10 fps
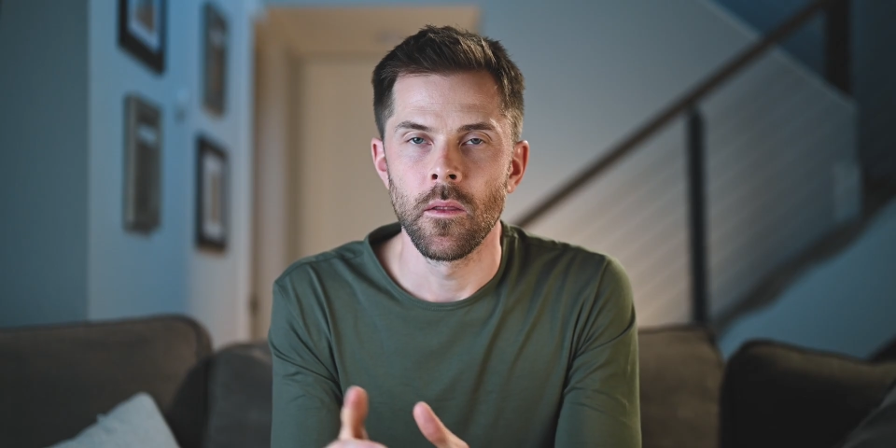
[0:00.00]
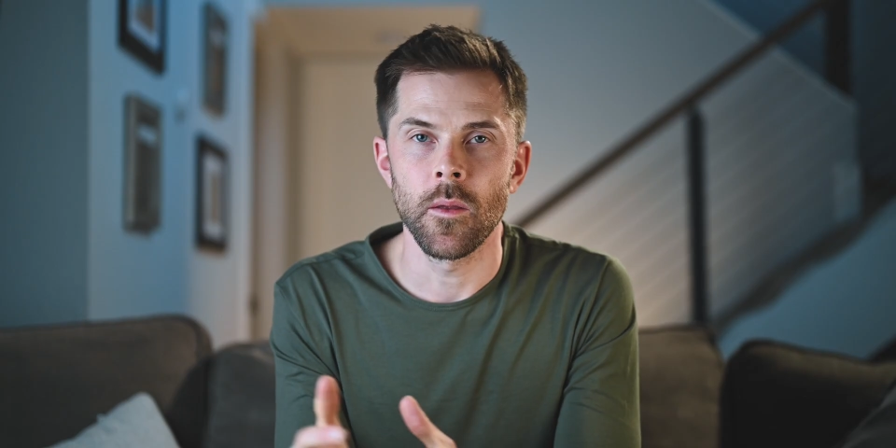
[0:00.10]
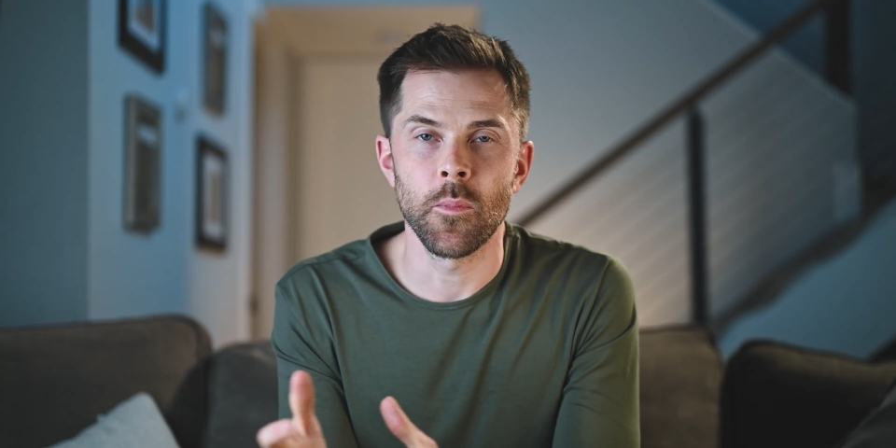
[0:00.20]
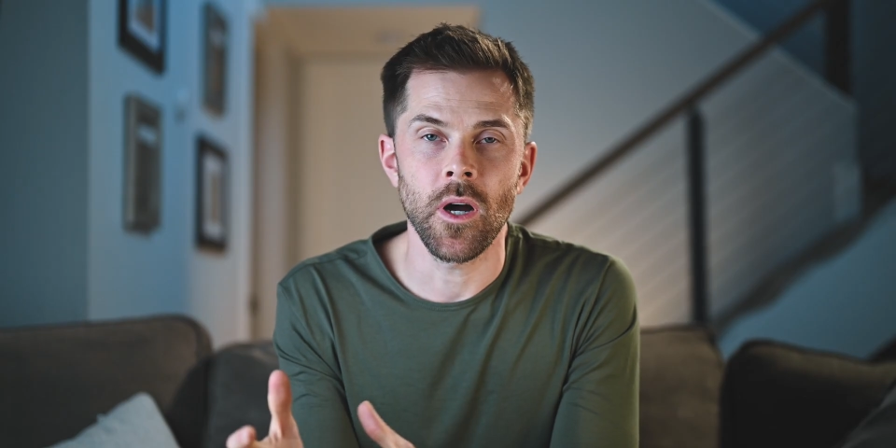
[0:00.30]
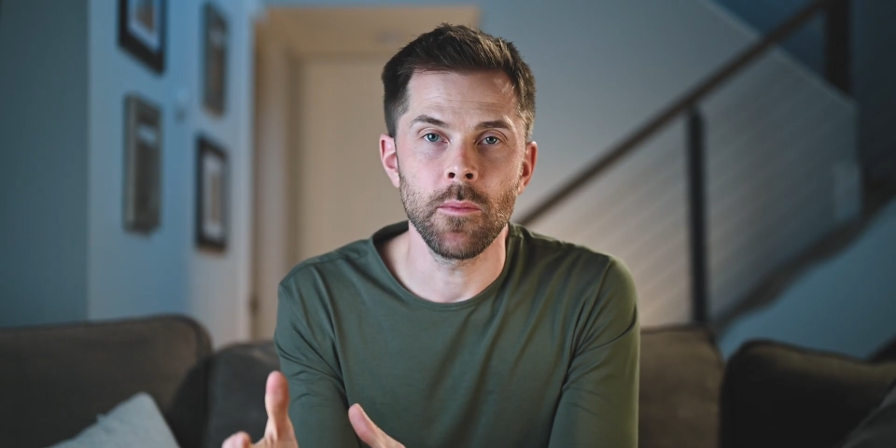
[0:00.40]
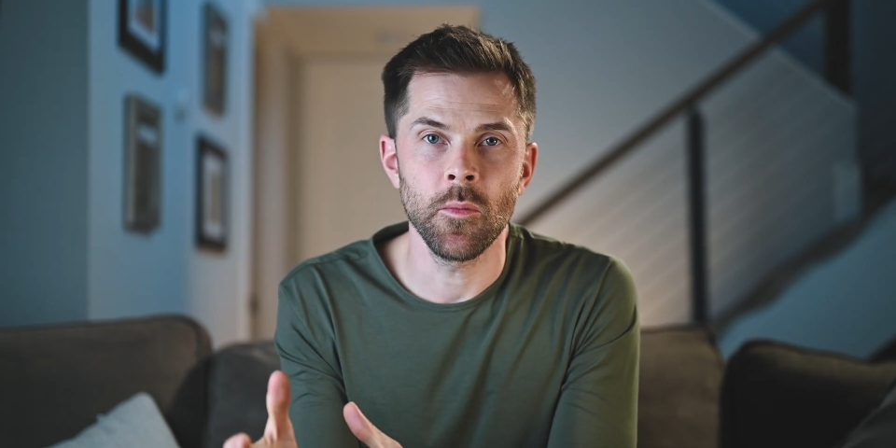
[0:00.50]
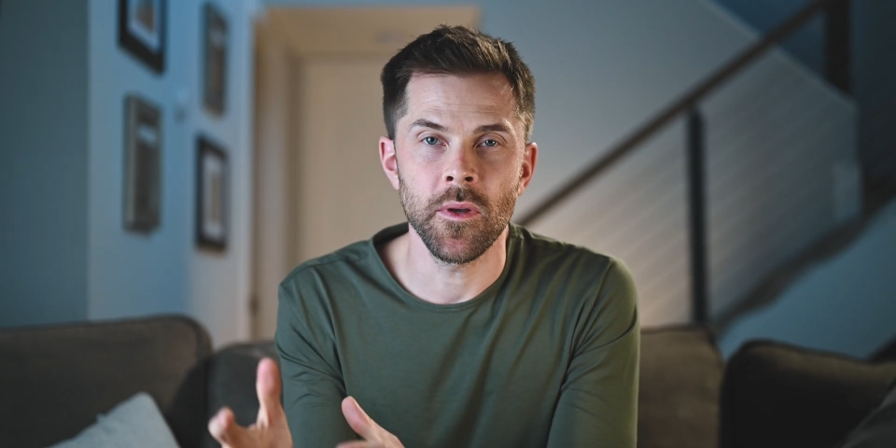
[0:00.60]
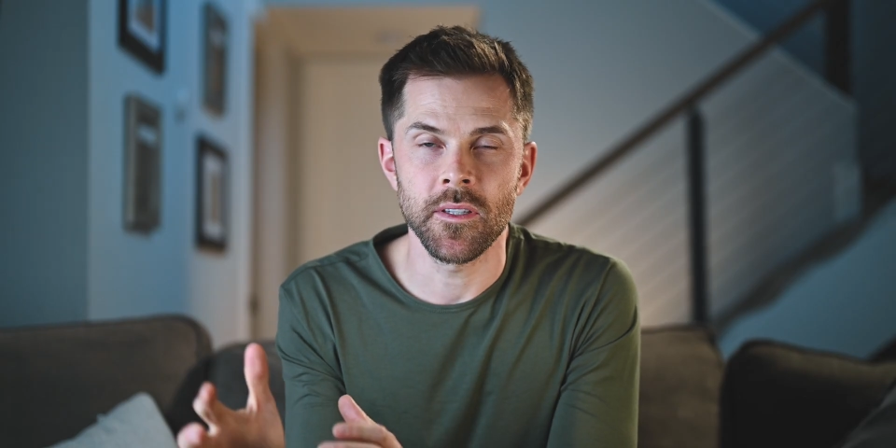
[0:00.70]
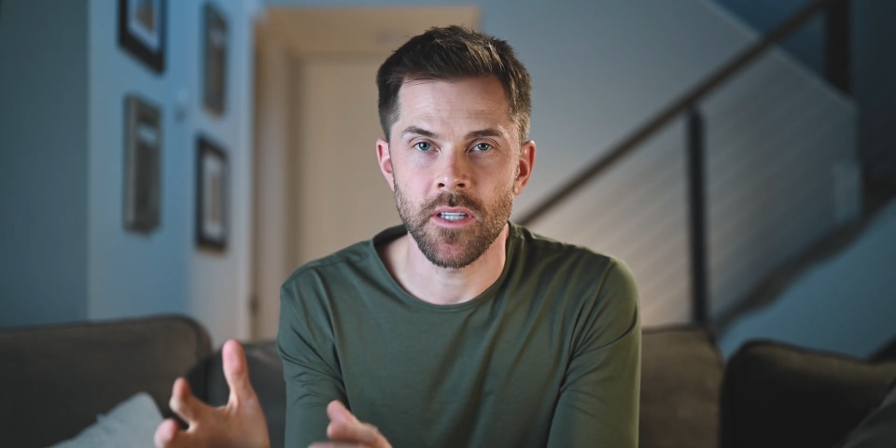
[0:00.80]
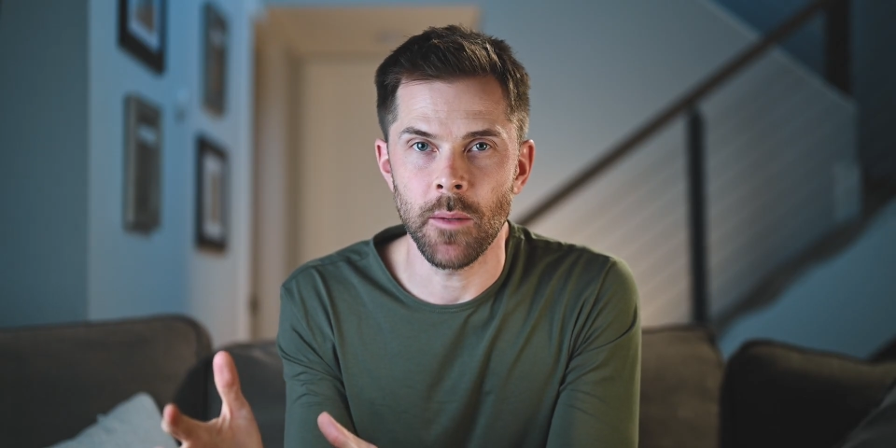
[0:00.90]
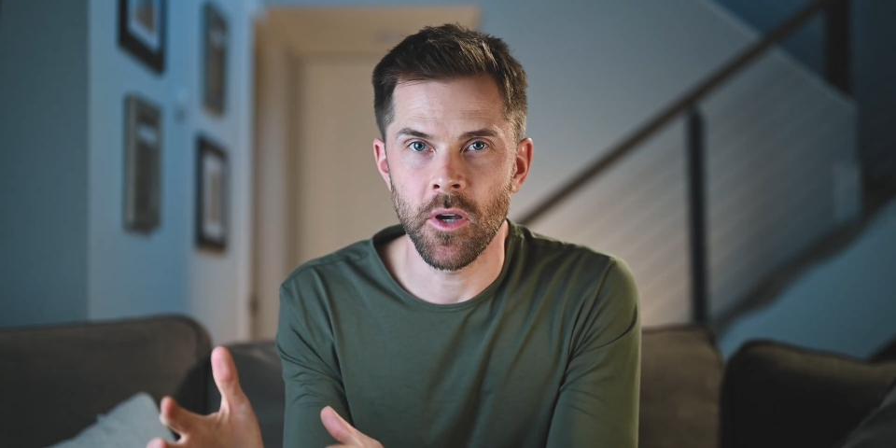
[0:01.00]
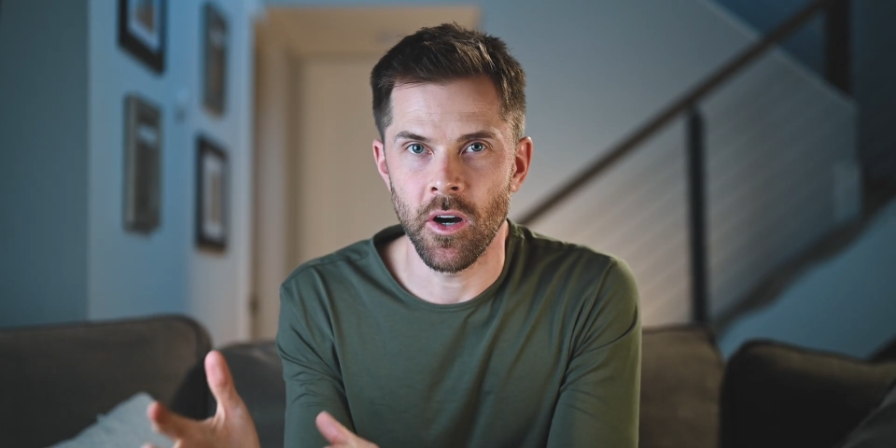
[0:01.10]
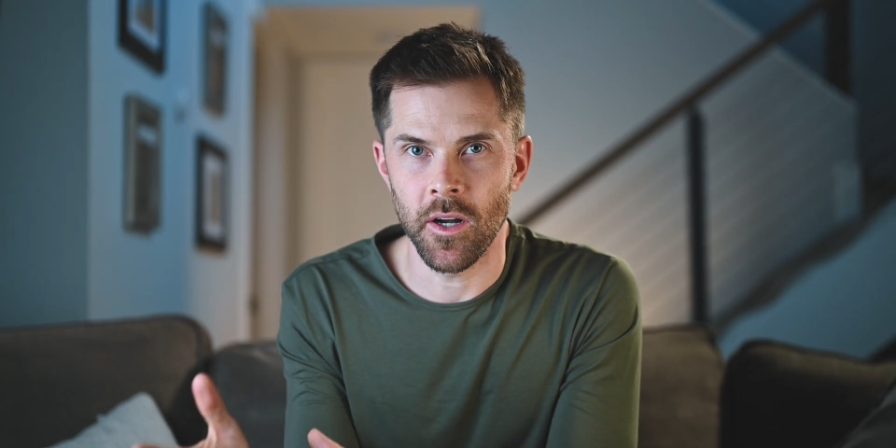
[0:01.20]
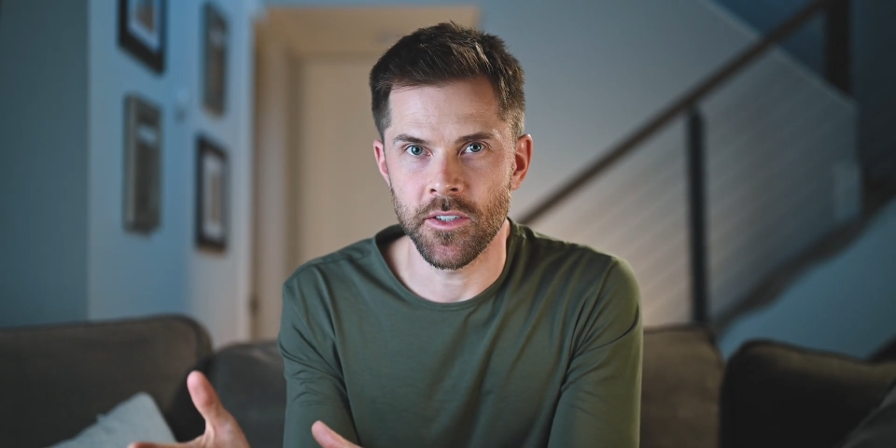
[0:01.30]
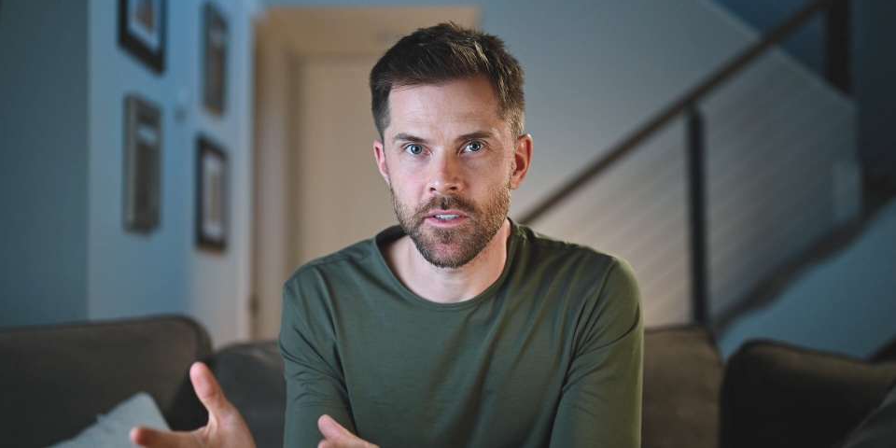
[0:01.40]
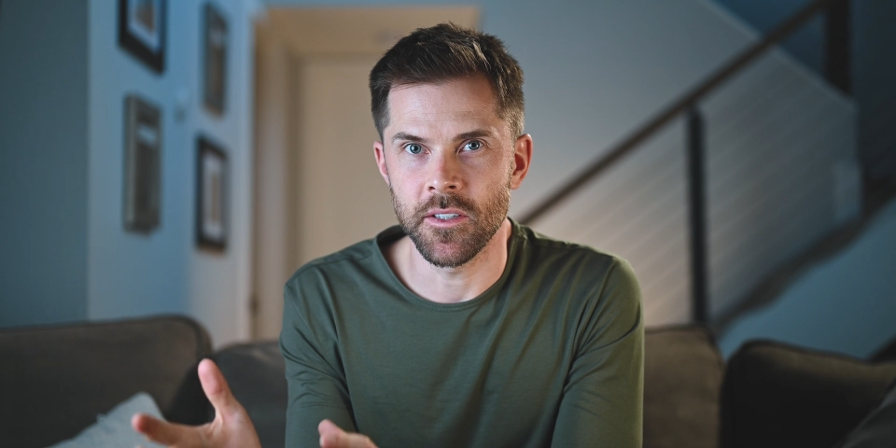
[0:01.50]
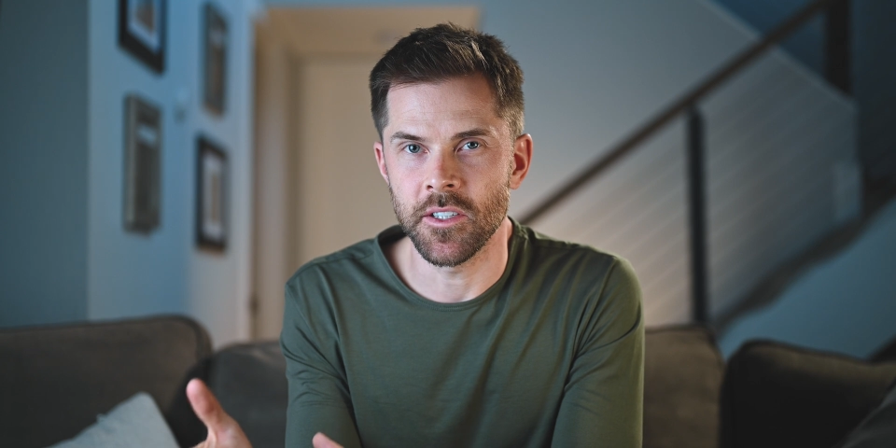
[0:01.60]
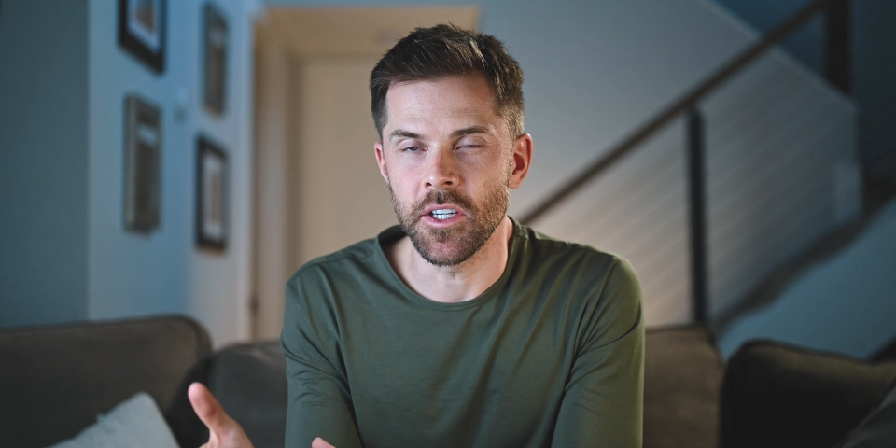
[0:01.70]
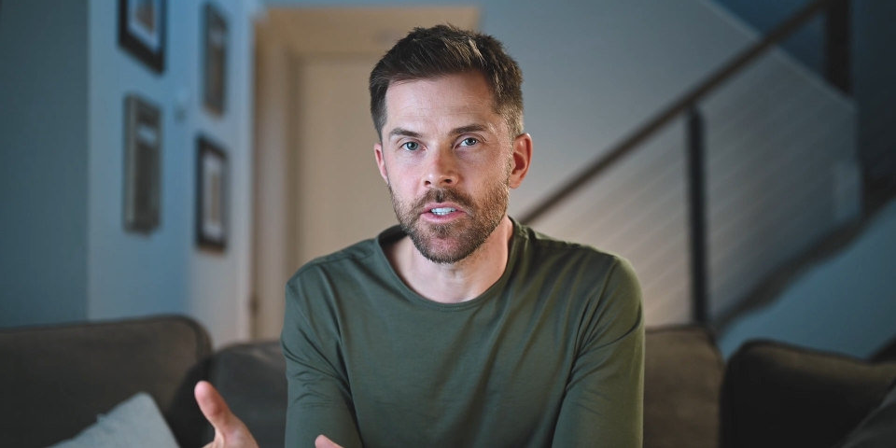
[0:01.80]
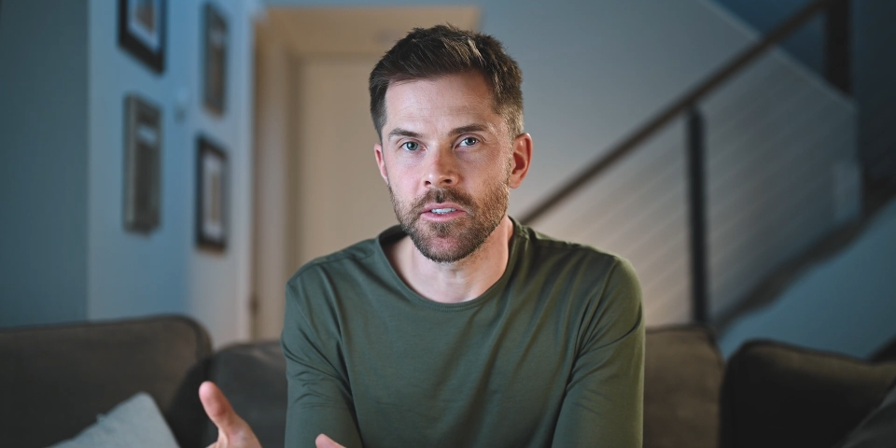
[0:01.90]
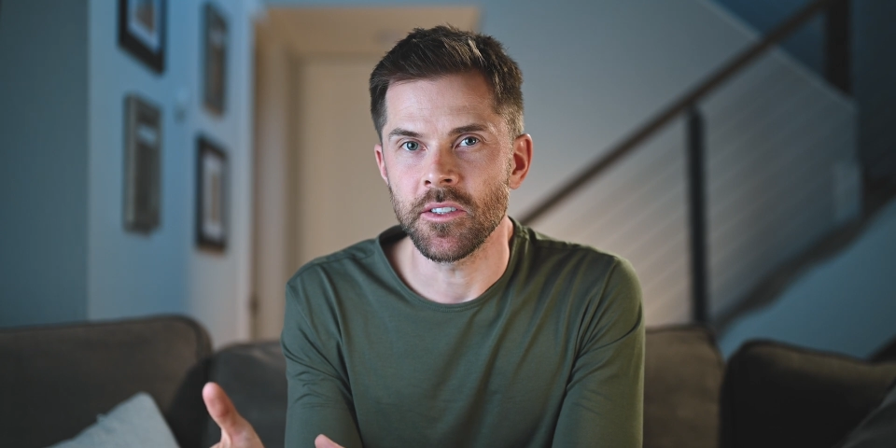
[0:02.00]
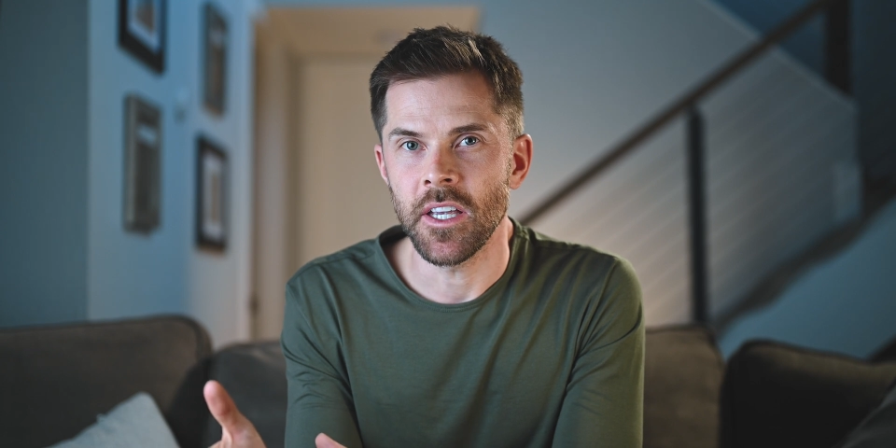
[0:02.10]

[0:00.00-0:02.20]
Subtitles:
The problem with subconscious decisions